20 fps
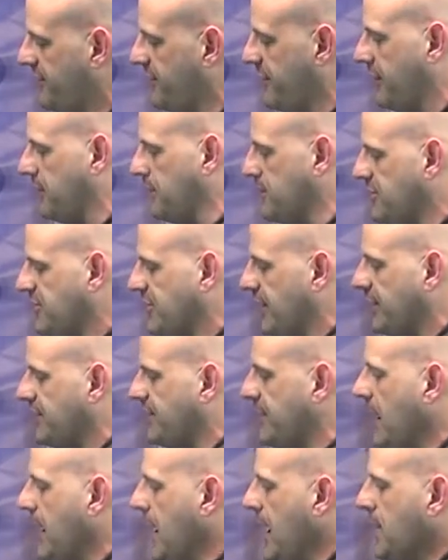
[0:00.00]
sewing
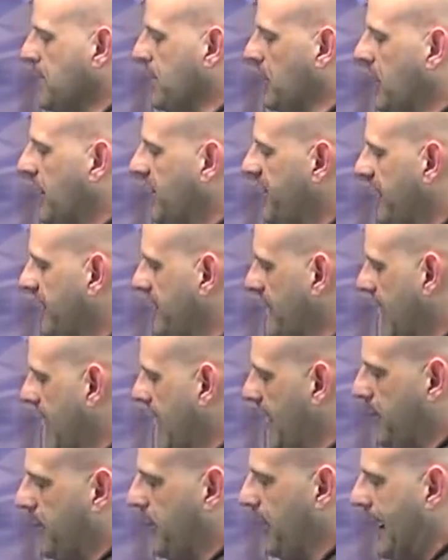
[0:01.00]
machines, but we think the
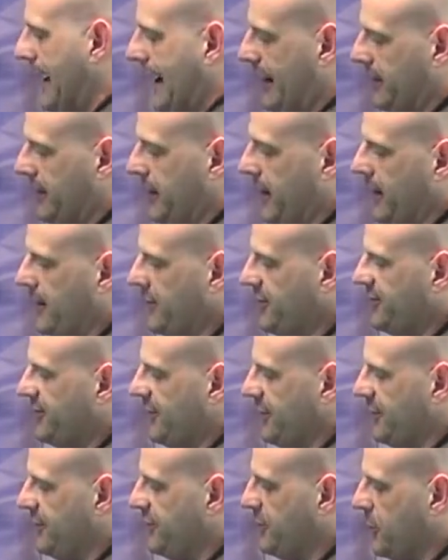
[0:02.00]
CowBoy OUTLAW
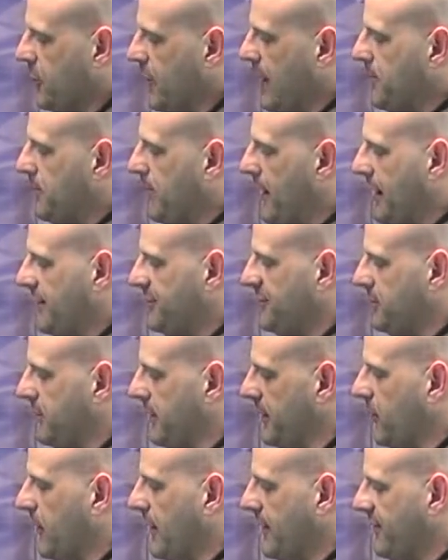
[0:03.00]
is quite
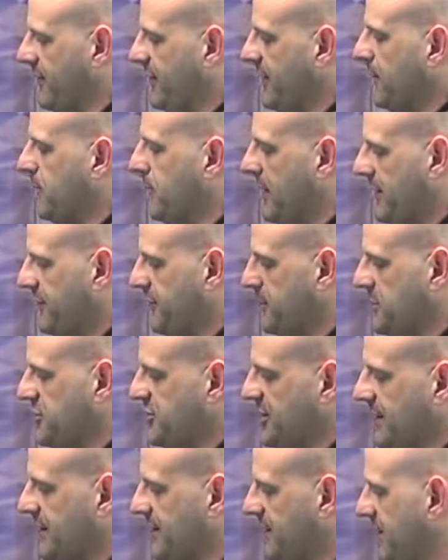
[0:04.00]
possibly one of the best
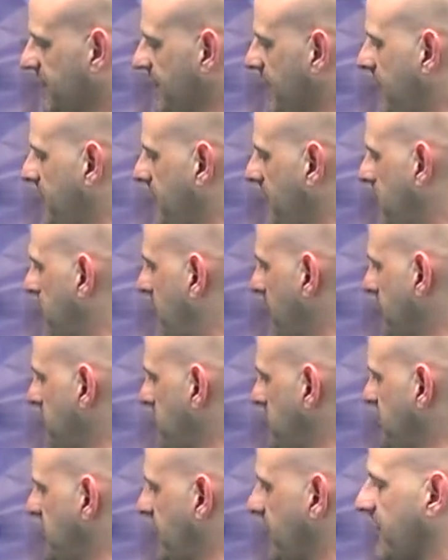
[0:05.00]
machines, if not the best
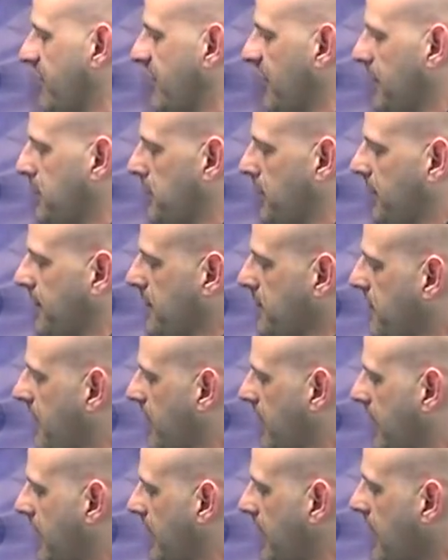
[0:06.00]
machine available in the
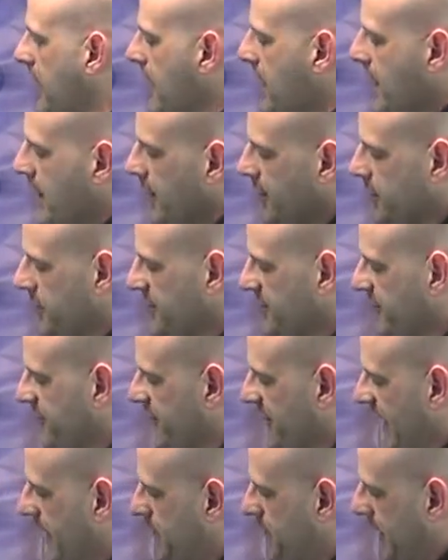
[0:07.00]
market. The reason
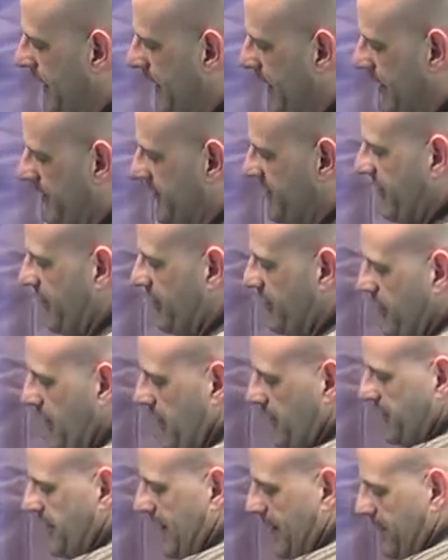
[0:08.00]
for that being is the
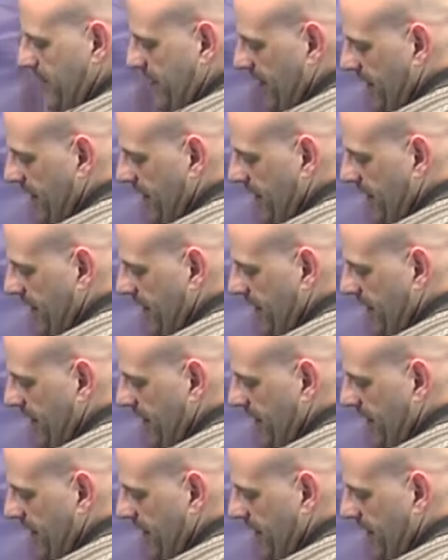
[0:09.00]
throat depth